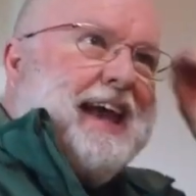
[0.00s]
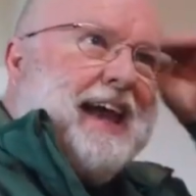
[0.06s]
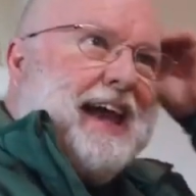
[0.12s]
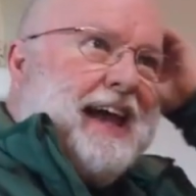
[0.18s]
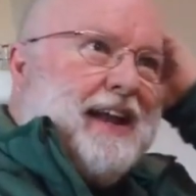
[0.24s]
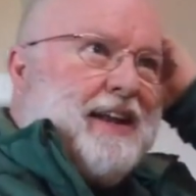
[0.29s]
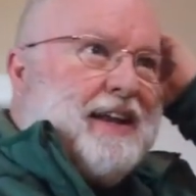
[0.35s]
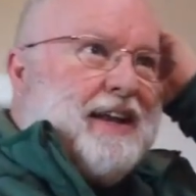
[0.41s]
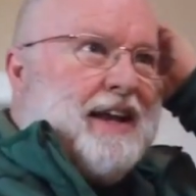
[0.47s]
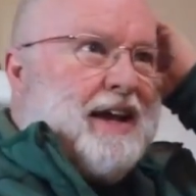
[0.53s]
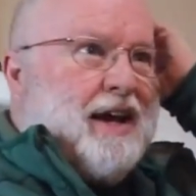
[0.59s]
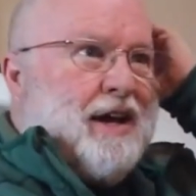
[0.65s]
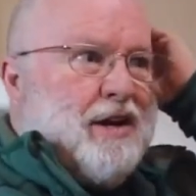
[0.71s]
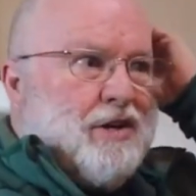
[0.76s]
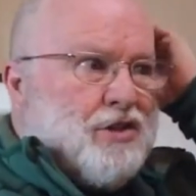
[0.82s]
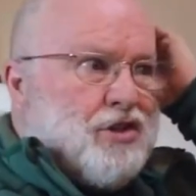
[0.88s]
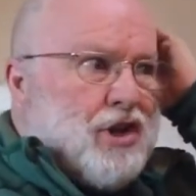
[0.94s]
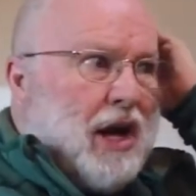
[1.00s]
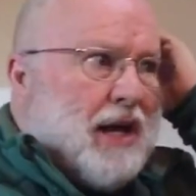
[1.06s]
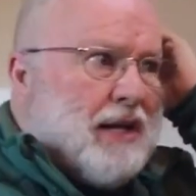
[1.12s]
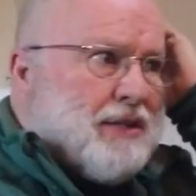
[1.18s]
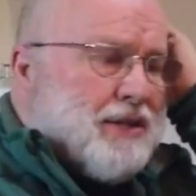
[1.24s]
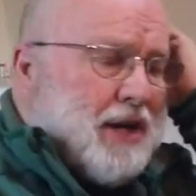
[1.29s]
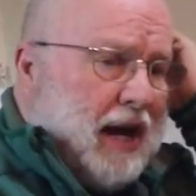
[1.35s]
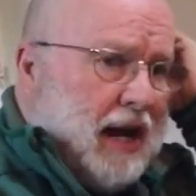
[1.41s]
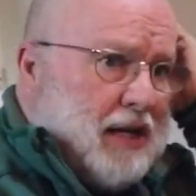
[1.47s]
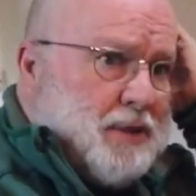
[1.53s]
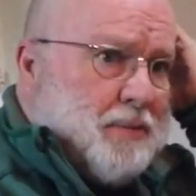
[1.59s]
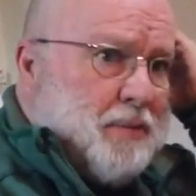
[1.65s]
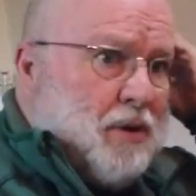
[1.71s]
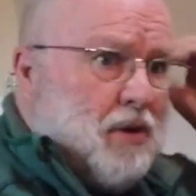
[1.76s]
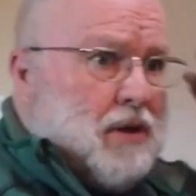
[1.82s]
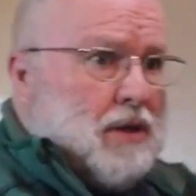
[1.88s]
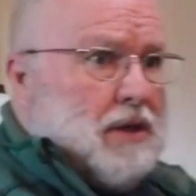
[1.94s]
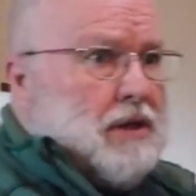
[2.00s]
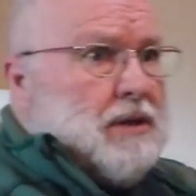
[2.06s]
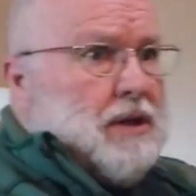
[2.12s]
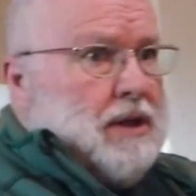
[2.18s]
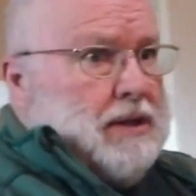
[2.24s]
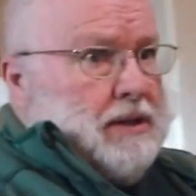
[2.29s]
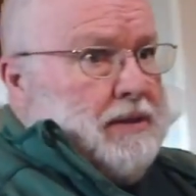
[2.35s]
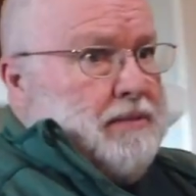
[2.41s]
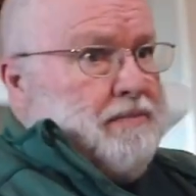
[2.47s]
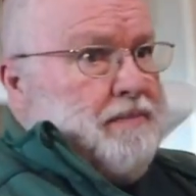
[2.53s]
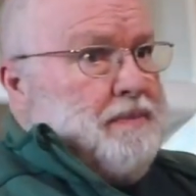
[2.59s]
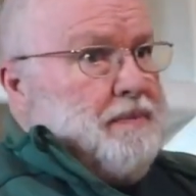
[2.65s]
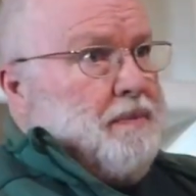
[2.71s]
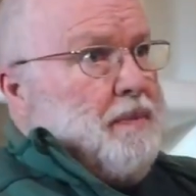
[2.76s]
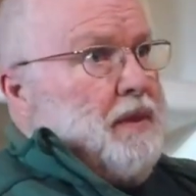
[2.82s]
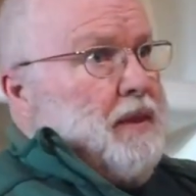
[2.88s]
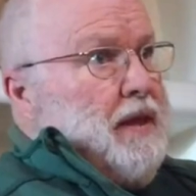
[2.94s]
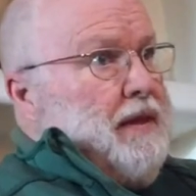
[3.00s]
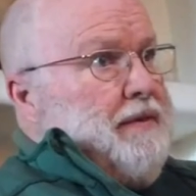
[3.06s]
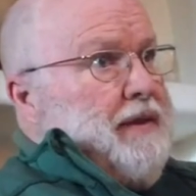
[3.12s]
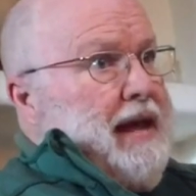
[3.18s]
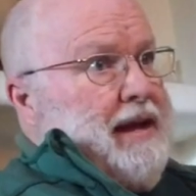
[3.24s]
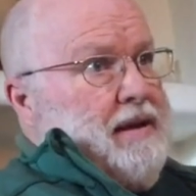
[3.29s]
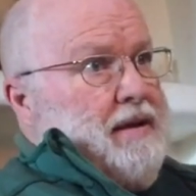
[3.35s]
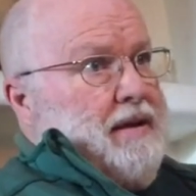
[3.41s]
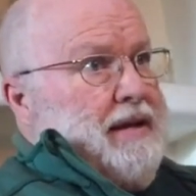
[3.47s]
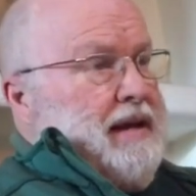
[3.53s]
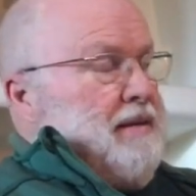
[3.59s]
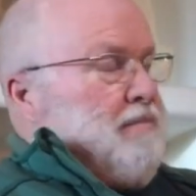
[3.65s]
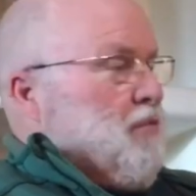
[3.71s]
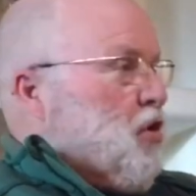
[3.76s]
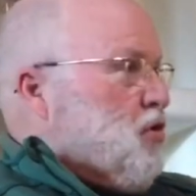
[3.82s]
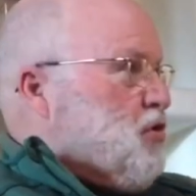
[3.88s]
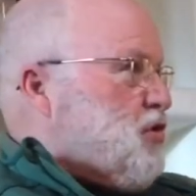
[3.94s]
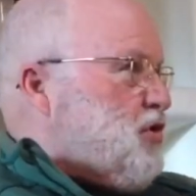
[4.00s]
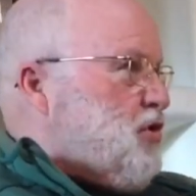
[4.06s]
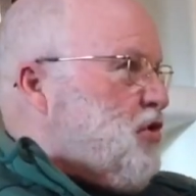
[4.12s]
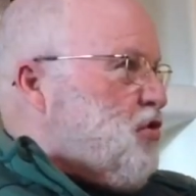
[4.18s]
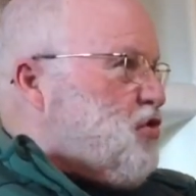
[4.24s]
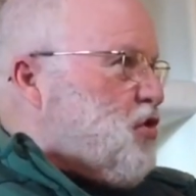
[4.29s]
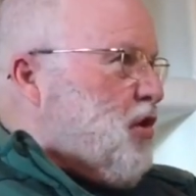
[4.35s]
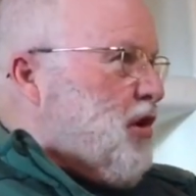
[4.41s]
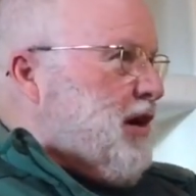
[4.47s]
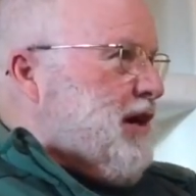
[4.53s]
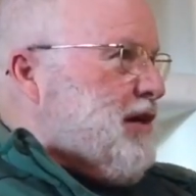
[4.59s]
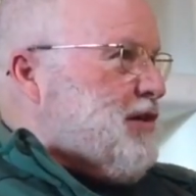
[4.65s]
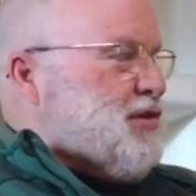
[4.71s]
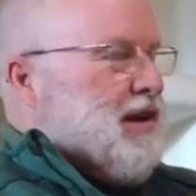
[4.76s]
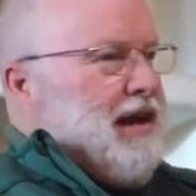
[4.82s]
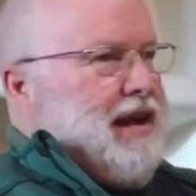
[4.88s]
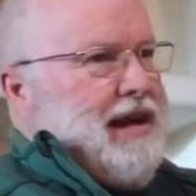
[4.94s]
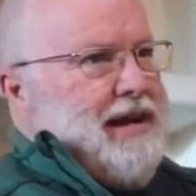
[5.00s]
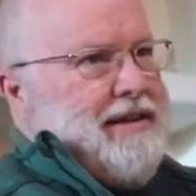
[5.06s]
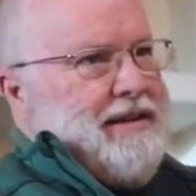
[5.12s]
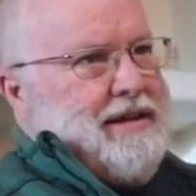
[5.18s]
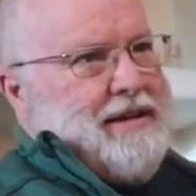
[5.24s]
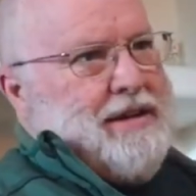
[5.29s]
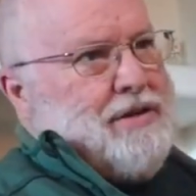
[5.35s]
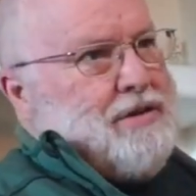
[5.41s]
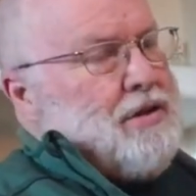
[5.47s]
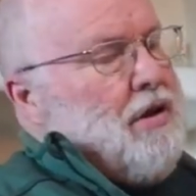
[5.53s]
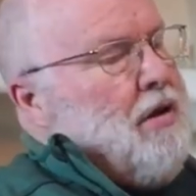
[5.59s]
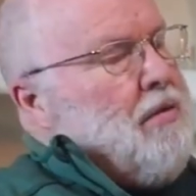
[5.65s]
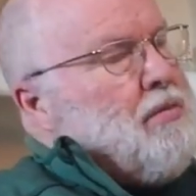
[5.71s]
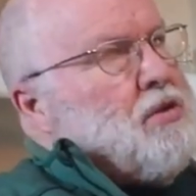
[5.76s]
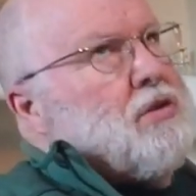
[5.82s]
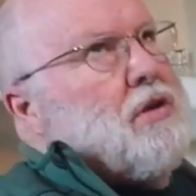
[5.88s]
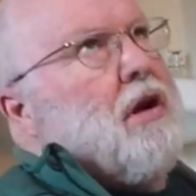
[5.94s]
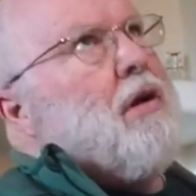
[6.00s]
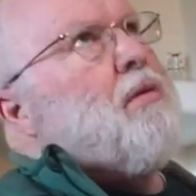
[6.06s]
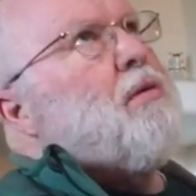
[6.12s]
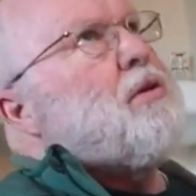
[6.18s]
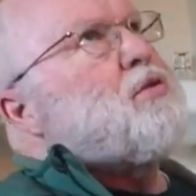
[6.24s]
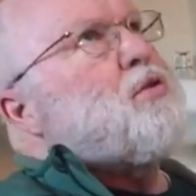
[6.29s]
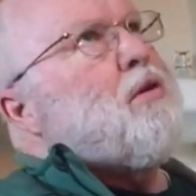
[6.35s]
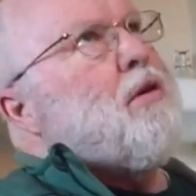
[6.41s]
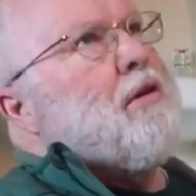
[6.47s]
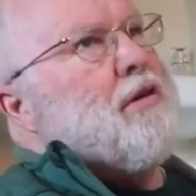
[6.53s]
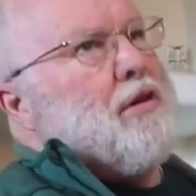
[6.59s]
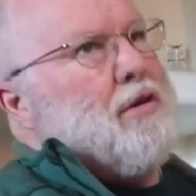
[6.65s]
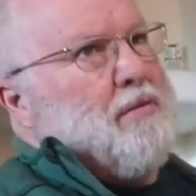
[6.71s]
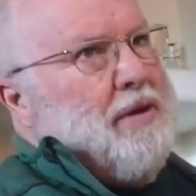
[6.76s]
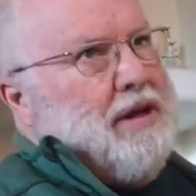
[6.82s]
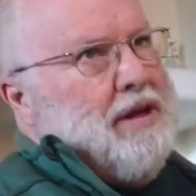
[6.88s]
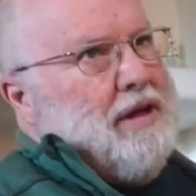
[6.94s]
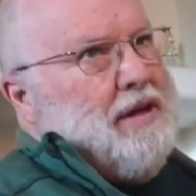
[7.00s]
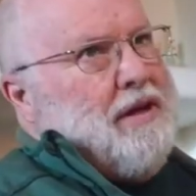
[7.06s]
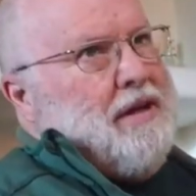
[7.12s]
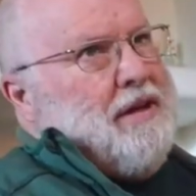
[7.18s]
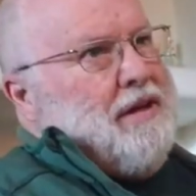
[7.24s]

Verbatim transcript: And uh, John's gospel, that, that most notorious line that is almost always quoted to me